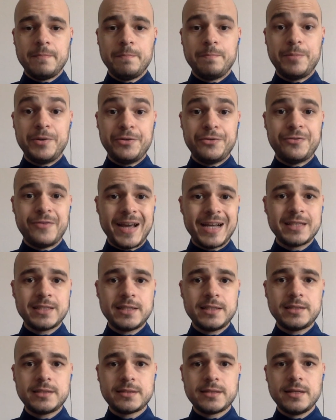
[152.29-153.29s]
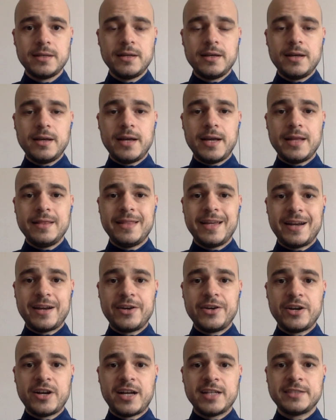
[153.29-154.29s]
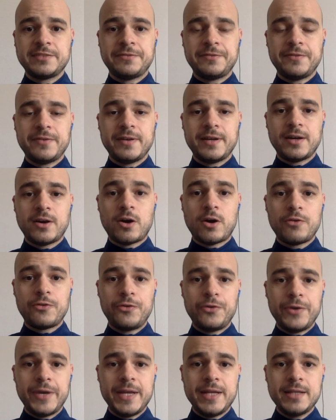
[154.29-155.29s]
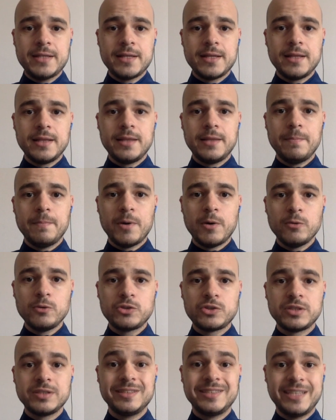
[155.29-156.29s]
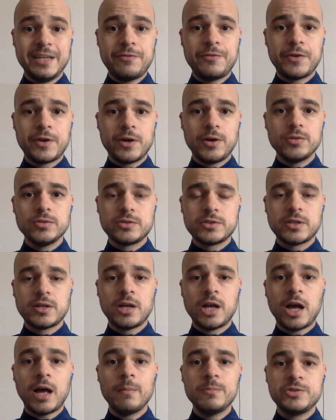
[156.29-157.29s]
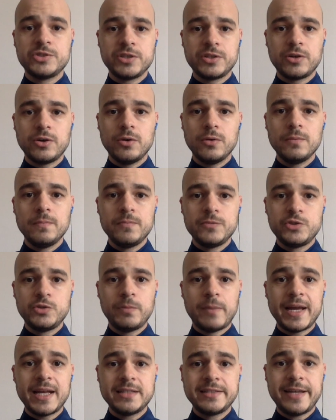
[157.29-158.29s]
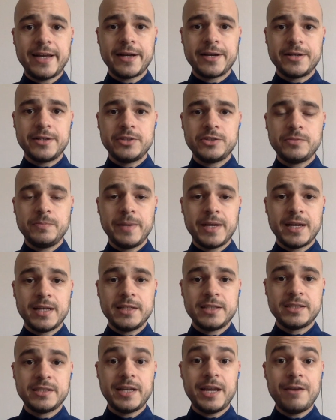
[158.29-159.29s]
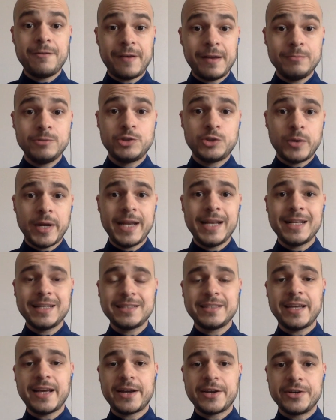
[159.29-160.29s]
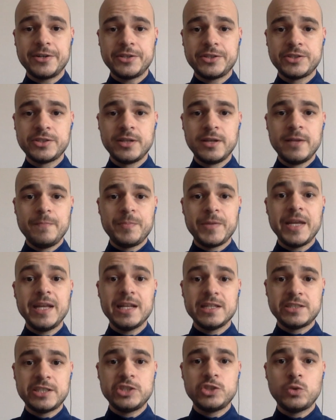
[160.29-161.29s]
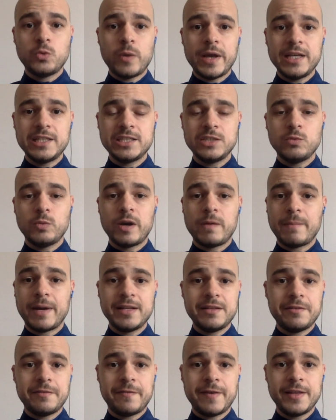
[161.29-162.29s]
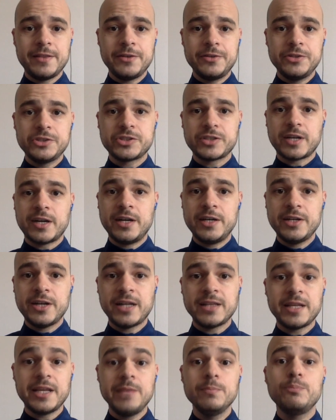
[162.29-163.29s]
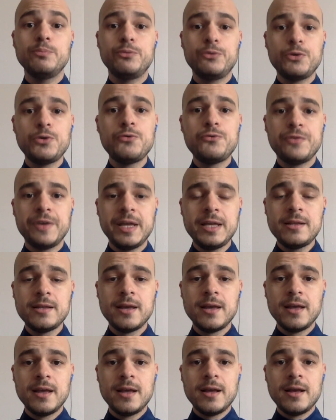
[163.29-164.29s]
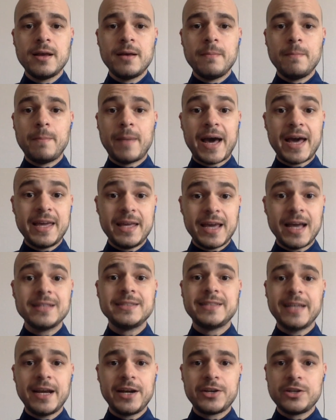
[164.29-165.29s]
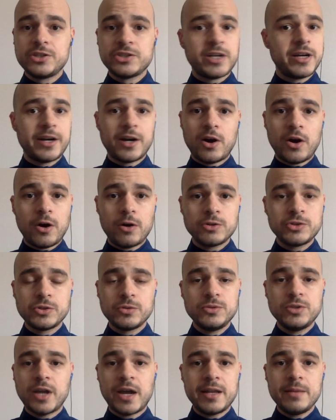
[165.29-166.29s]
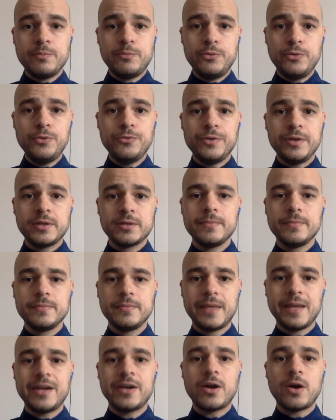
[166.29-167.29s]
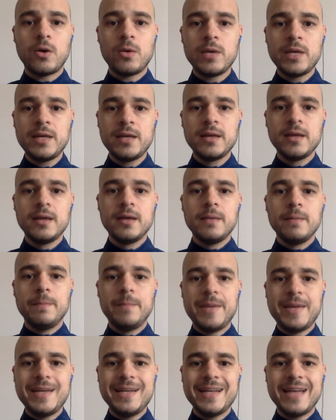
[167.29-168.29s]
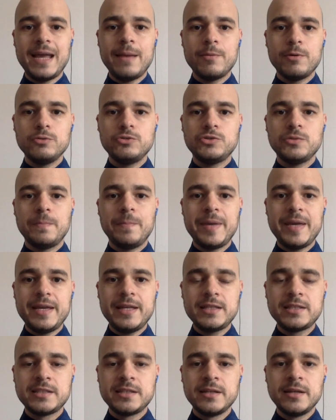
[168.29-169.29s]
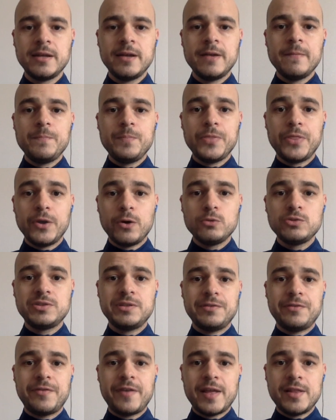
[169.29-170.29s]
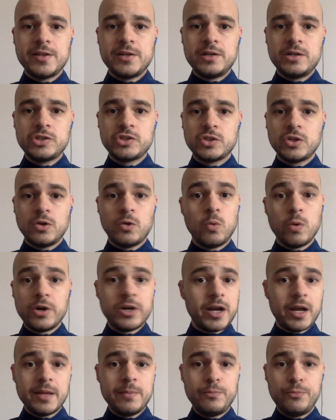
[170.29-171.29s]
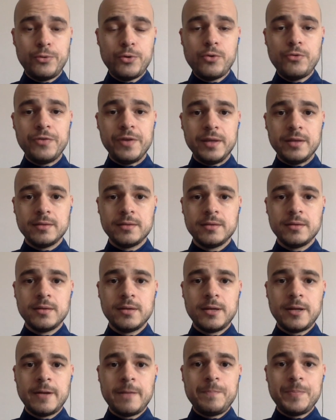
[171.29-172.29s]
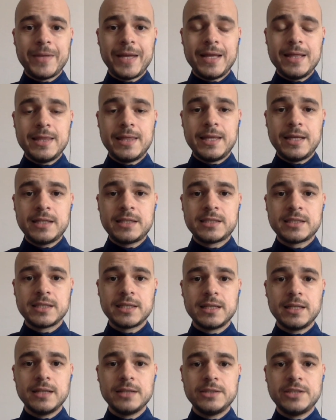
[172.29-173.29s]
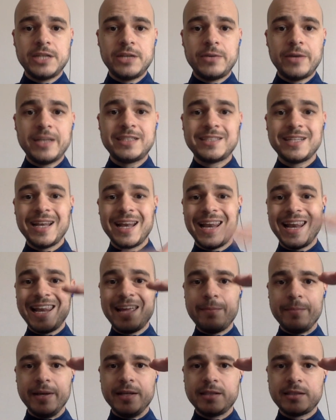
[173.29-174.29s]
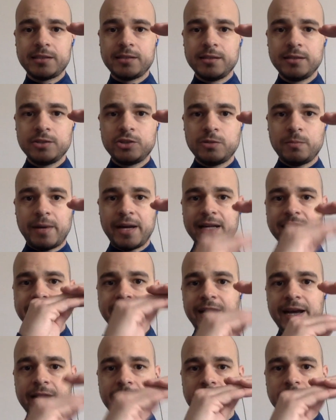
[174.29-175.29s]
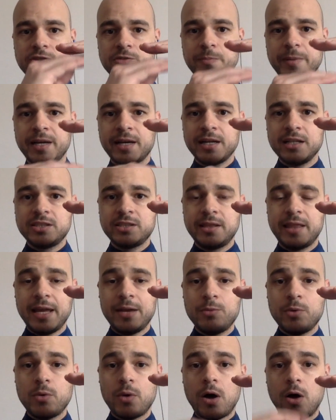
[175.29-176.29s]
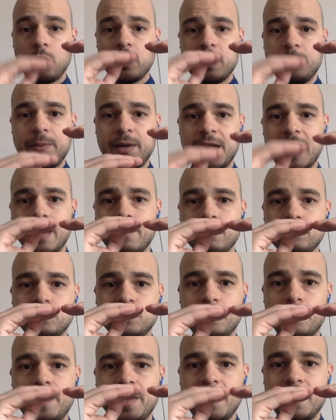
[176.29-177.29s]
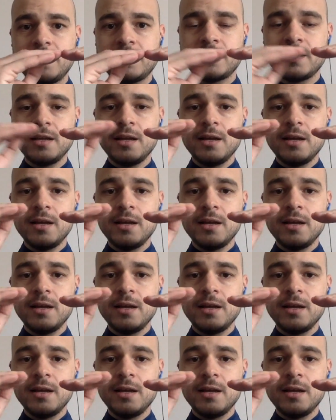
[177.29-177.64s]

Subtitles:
perfected, and that are not offering the most difficult obstacle to my attackers. Because if I'm training attackers in a situation where my defenders are not improving, my attackers are also not improving. They are only being able to beat those defenders who are not improving. And this generates a limit to my attackers because they will only be able to beat